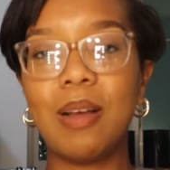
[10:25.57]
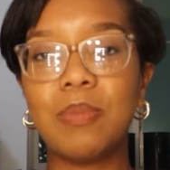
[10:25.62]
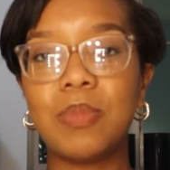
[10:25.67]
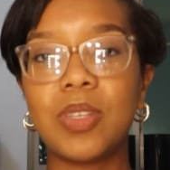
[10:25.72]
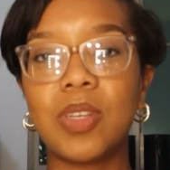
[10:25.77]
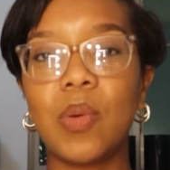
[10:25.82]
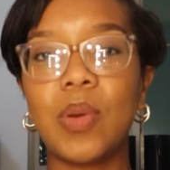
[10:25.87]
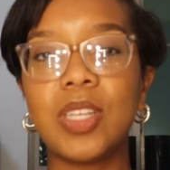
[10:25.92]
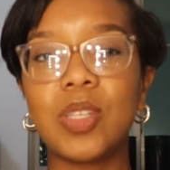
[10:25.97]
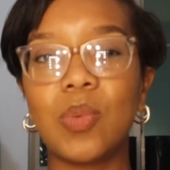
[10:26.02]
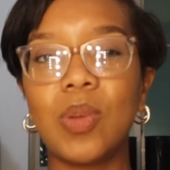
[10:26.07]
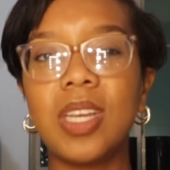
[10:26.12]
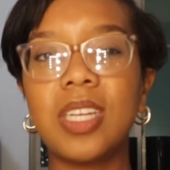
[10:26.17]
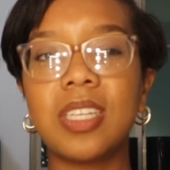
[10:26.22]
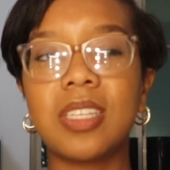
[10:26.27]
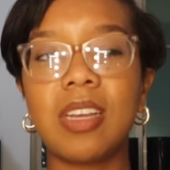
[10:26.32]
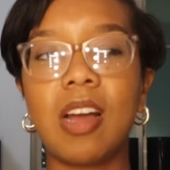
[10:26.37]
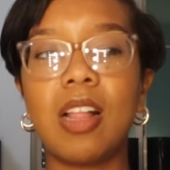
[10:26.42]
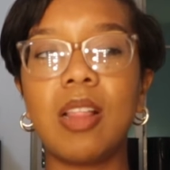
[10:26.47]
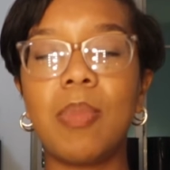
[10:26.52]
So it's really
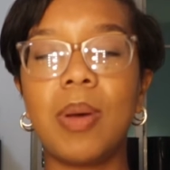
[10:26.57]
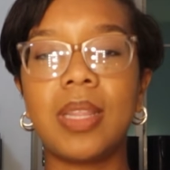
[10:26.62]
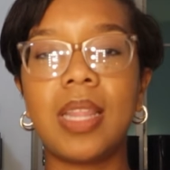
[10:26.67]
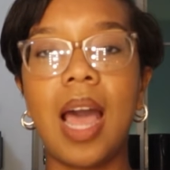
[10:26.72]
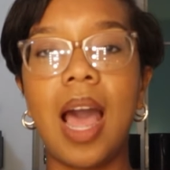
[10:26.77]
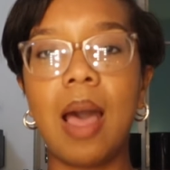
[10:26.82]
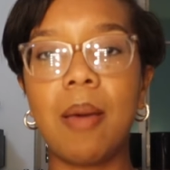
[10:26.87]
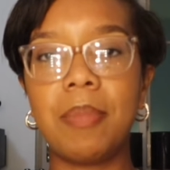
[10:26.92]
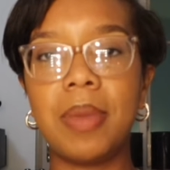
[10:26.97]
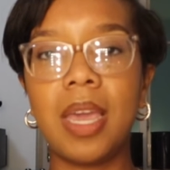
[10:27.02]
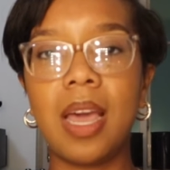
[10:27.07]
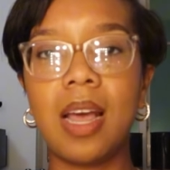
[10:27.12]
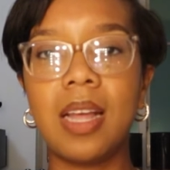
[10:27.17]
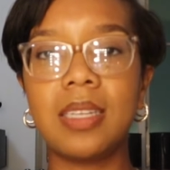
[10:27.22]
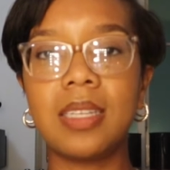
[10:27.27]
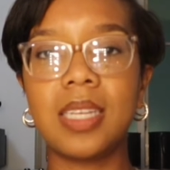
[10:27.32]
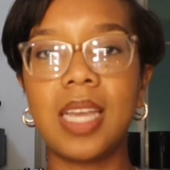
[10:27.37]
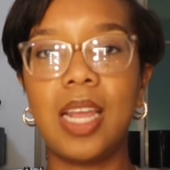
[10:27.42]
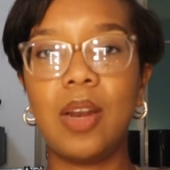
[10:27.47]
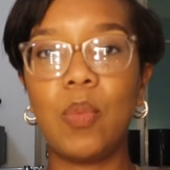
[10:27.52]
just all about the
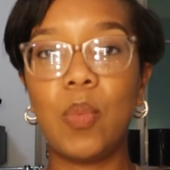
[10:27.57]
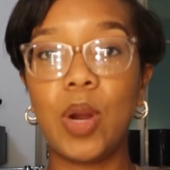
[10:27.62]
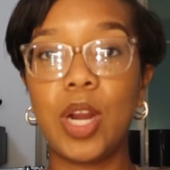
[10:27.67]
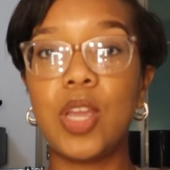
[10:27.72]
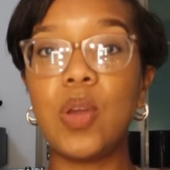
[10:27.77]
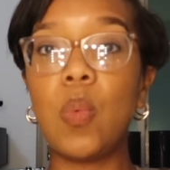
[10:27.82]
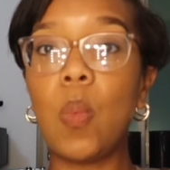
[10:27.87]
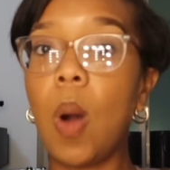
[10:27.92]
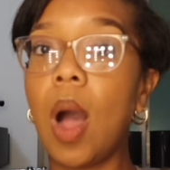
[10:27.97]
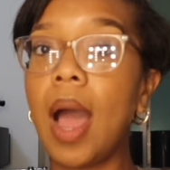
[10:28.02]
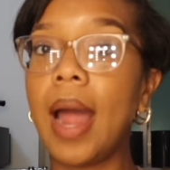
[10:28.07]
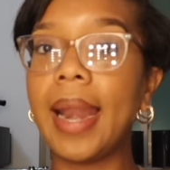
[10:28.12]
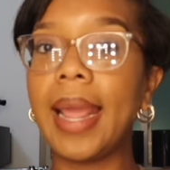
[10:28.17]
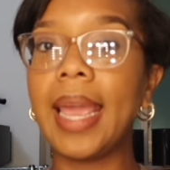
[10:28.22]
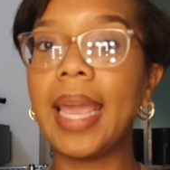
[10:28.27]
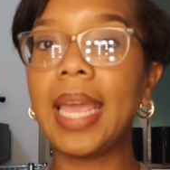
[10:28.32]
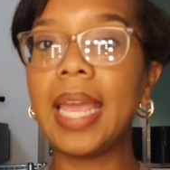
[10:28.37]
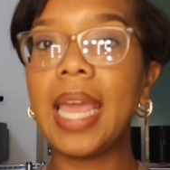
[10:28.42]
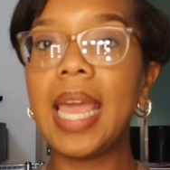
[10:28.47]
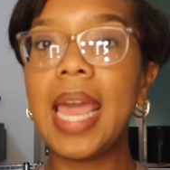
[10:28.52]
ambiance and where you want
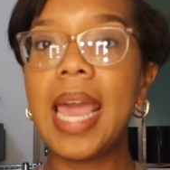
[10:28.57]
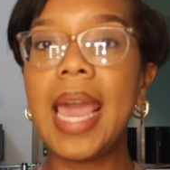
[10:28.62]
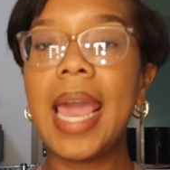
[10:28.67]
it,